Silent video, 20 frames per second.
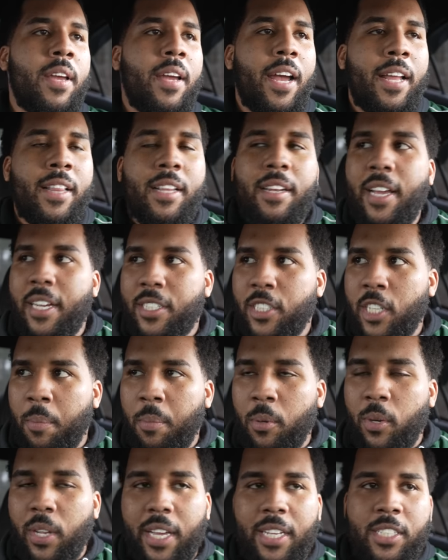in the next
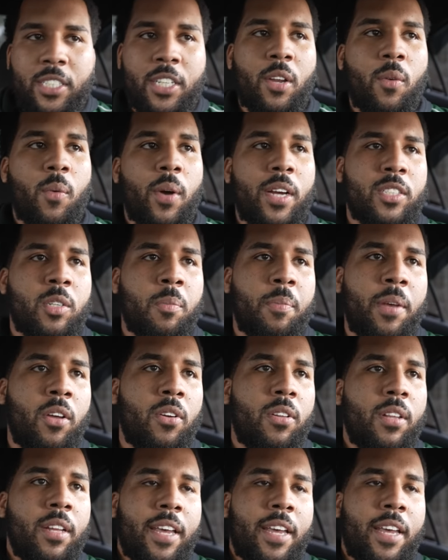couple days anyway, so be on the